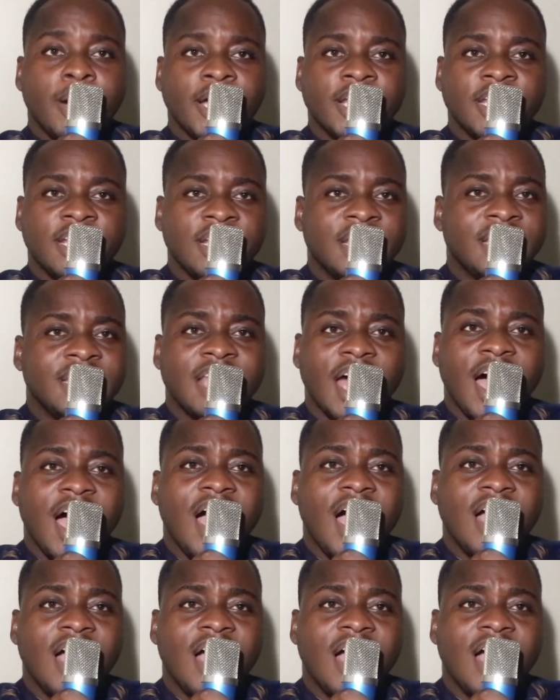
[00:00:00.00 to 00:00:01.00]
But in the
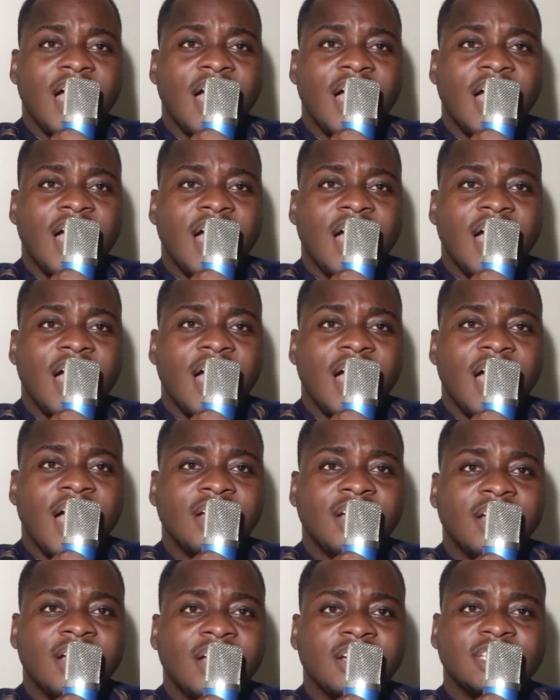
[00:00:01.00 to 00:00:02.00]
darkness I don't
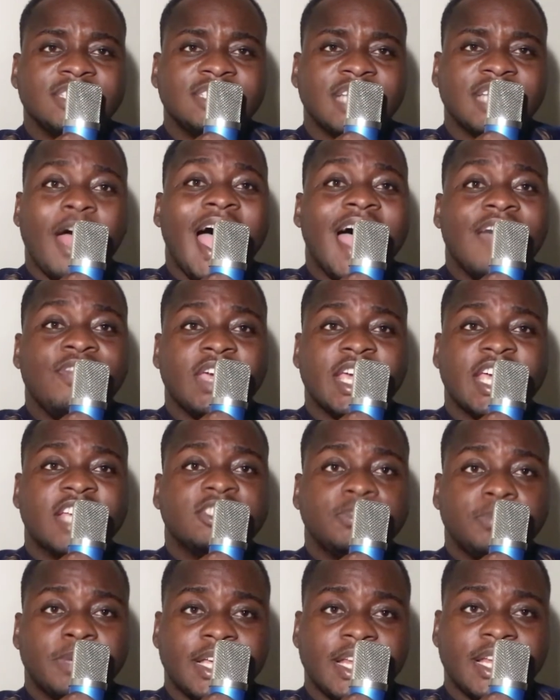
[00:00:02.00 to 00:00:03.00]
hide, 'cause I got a pride that
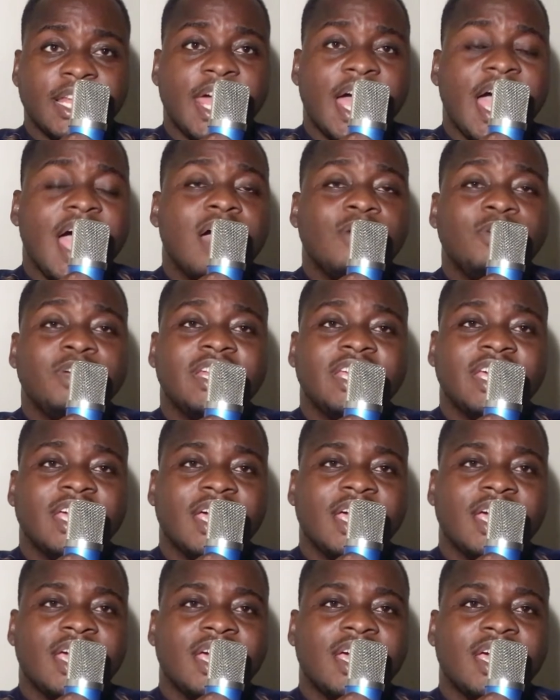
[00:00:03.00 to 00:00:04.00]
gives me
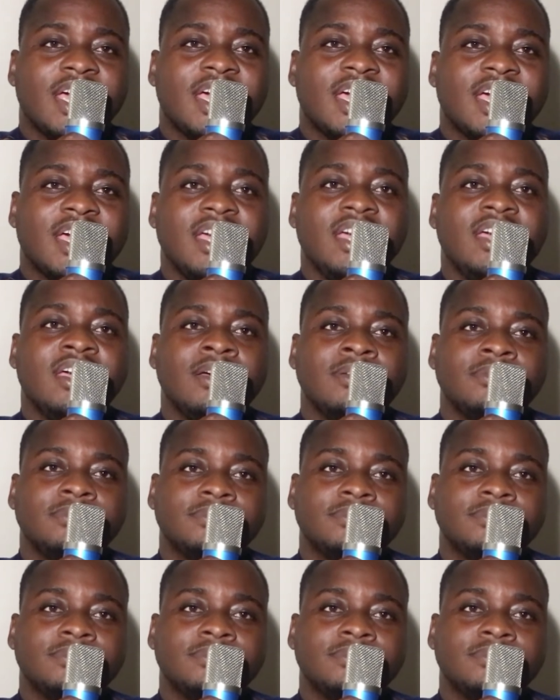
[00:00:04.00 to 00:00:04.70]
clarity.